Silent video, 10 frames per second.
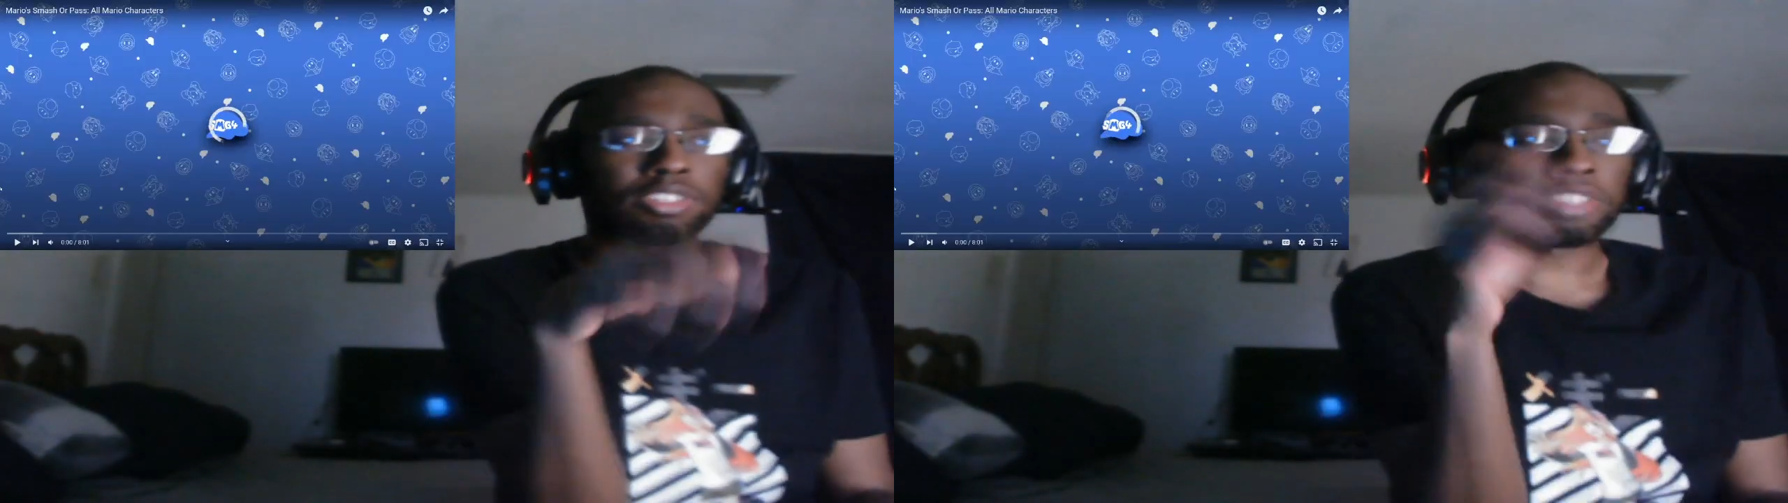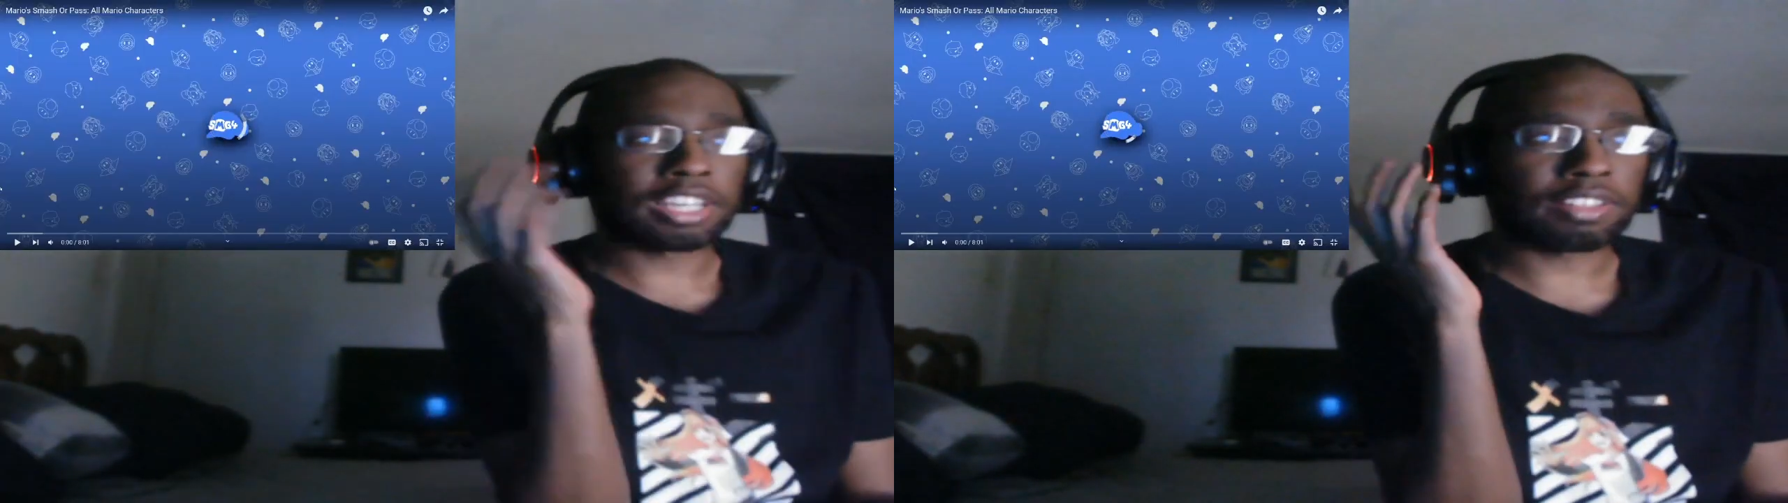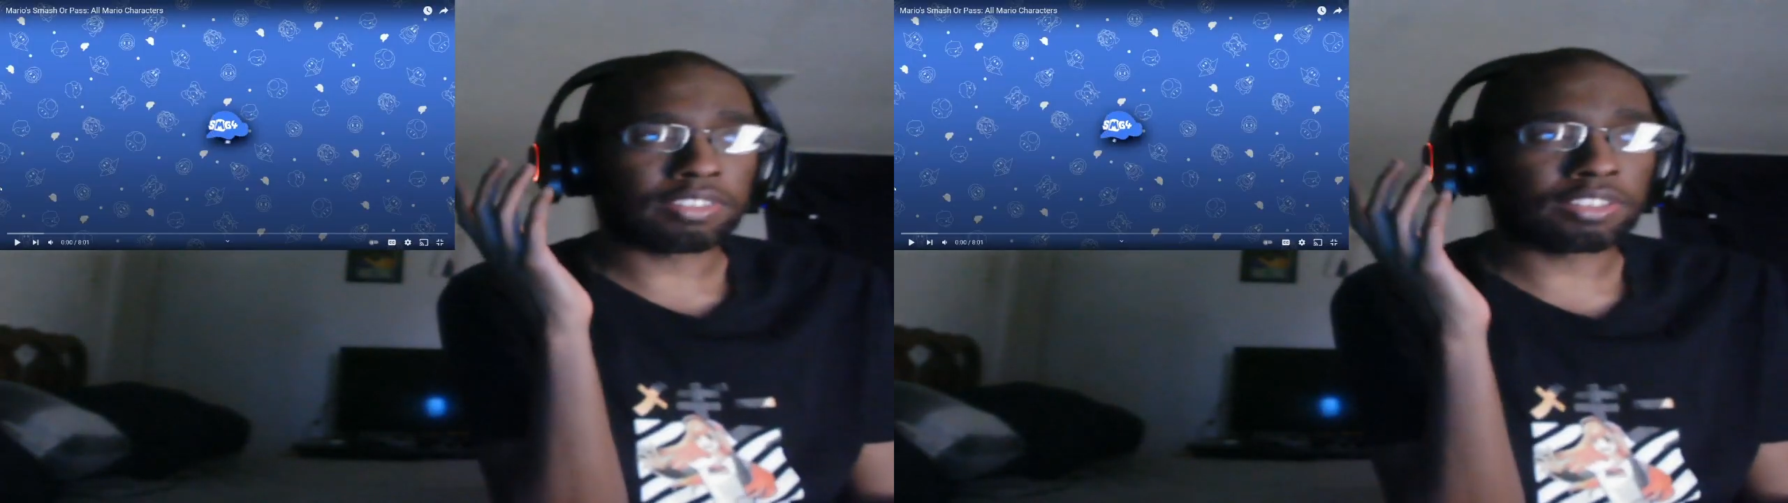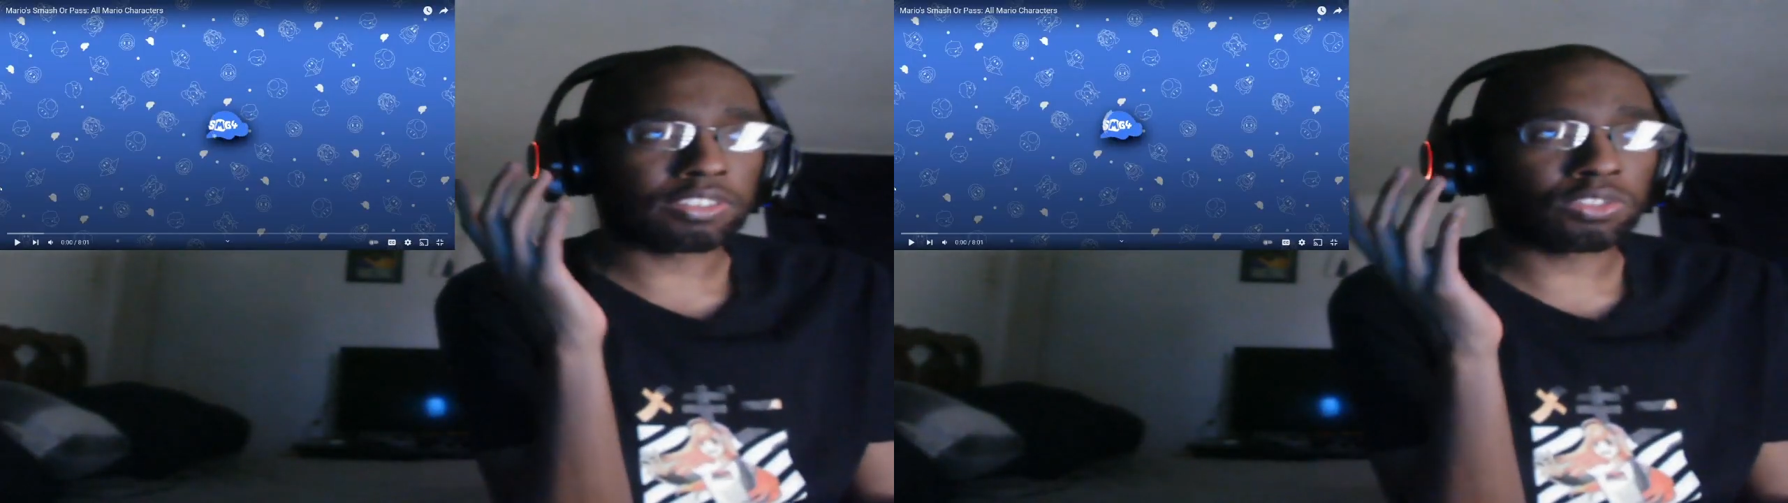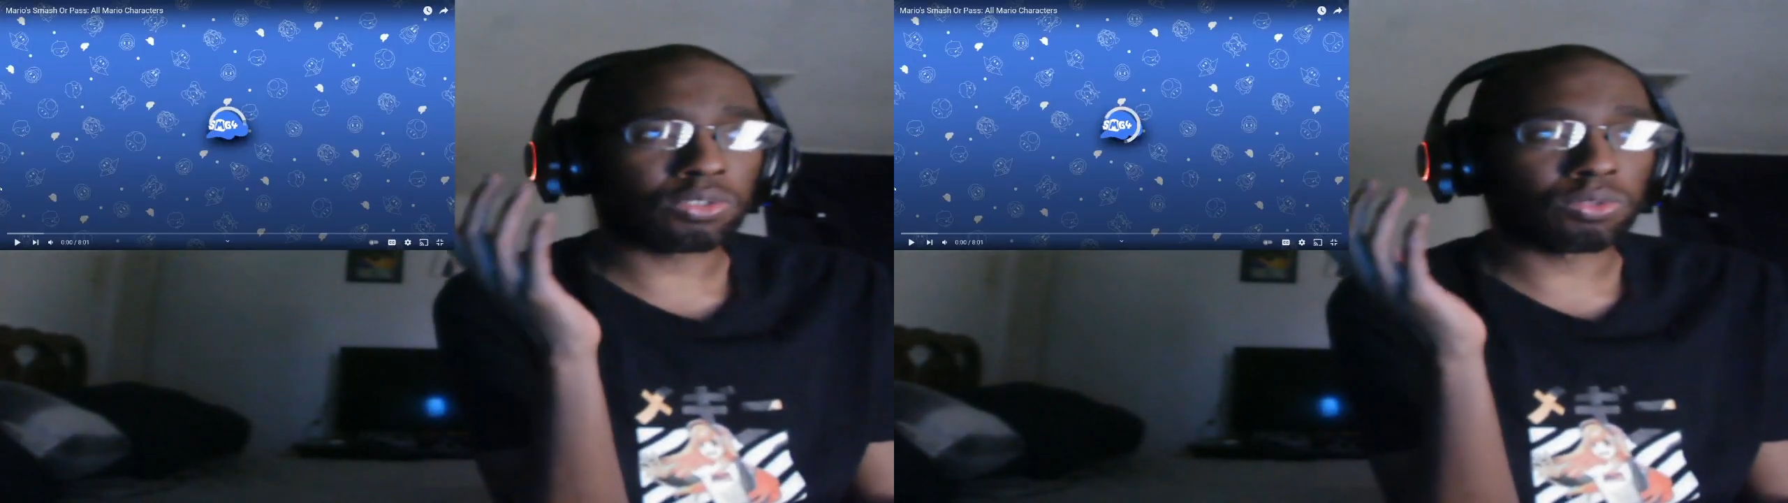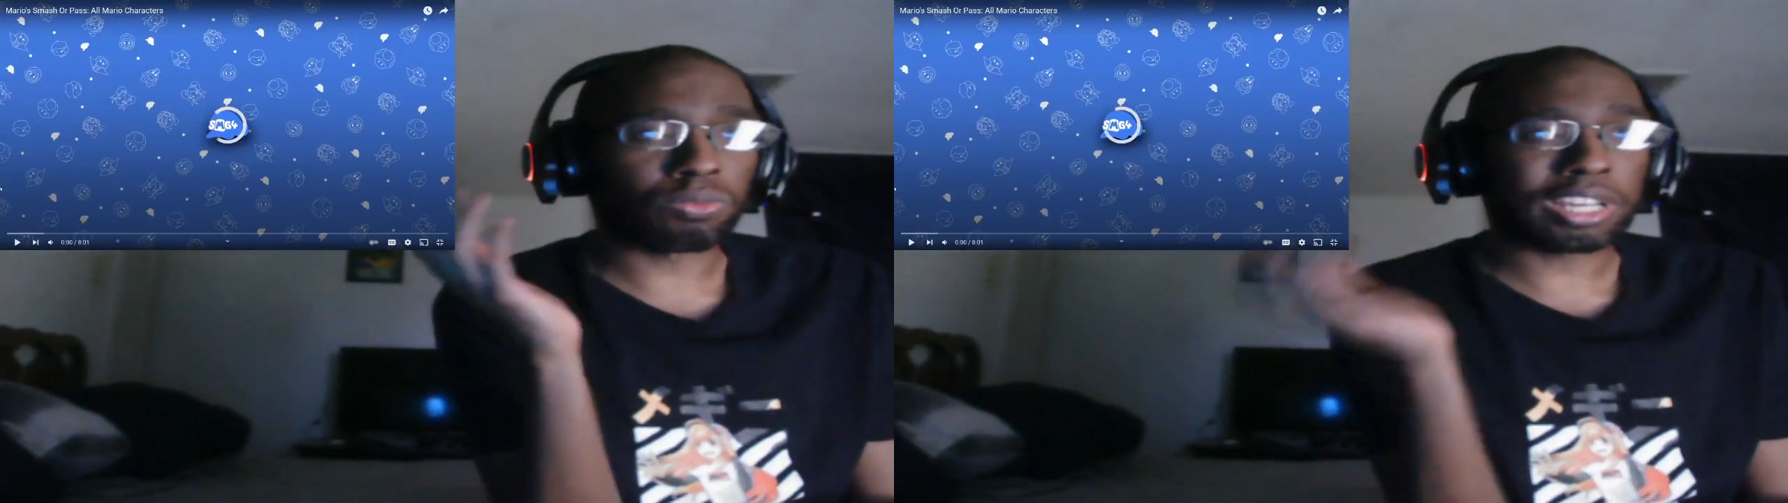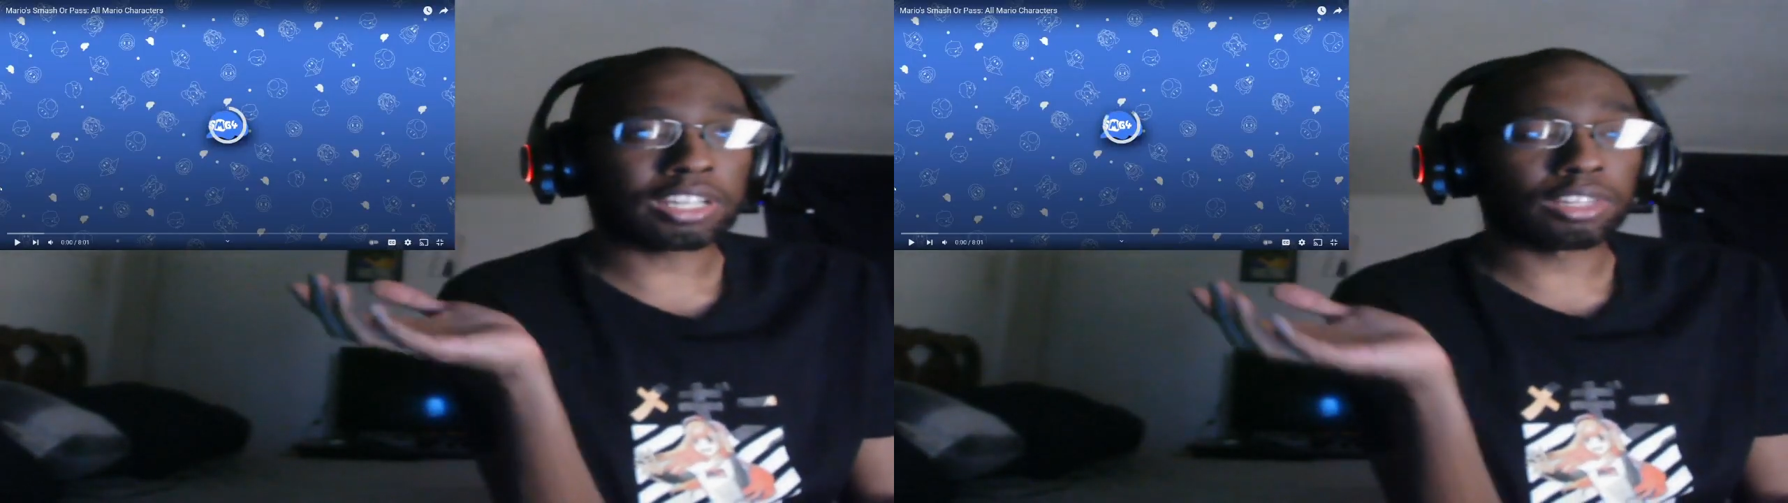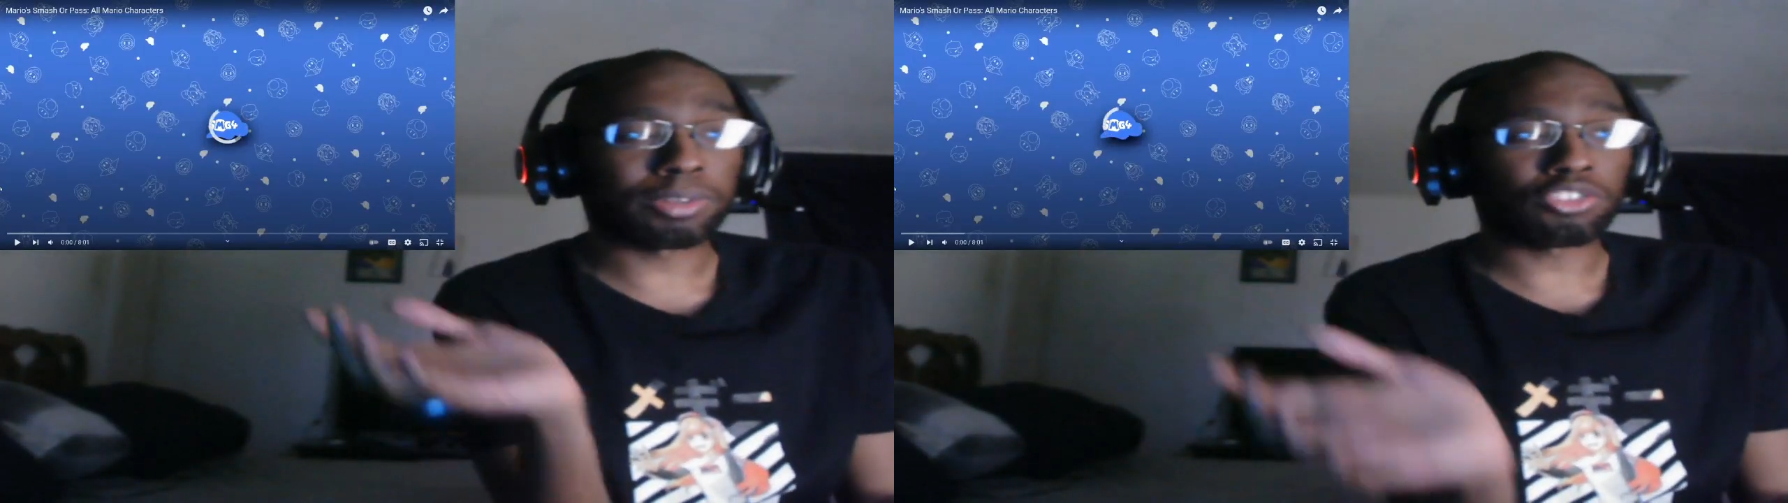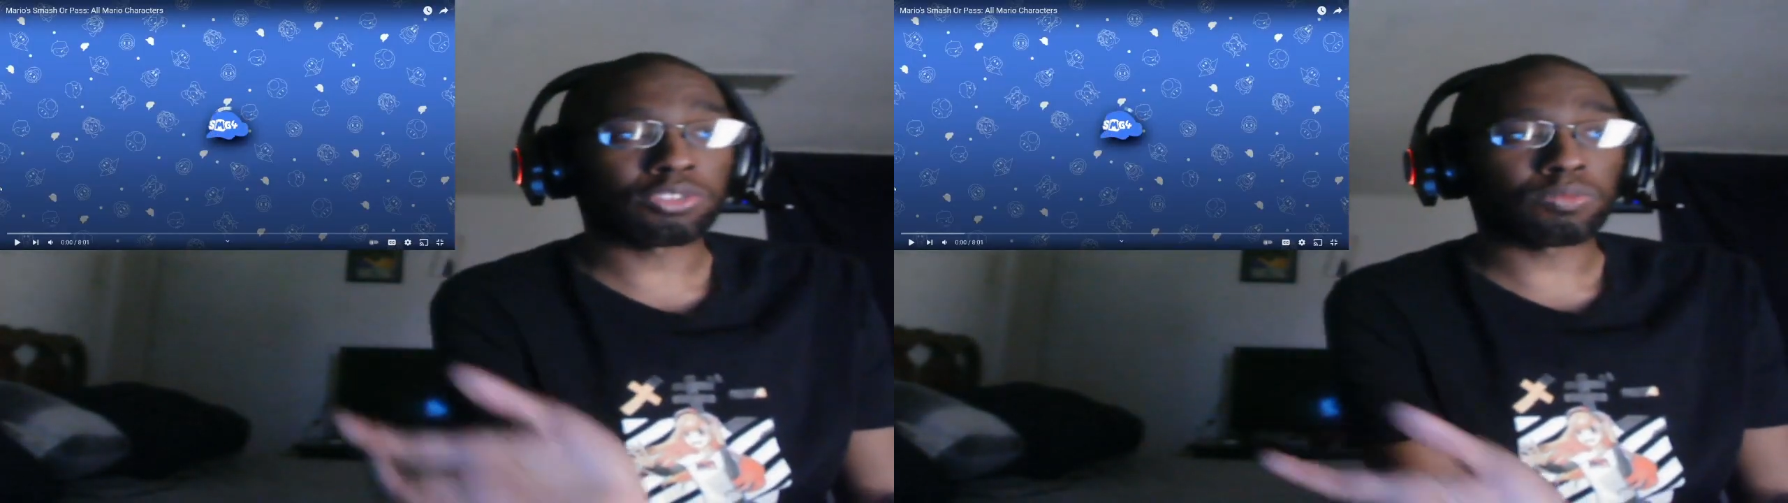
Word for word: these headsets to red coloration.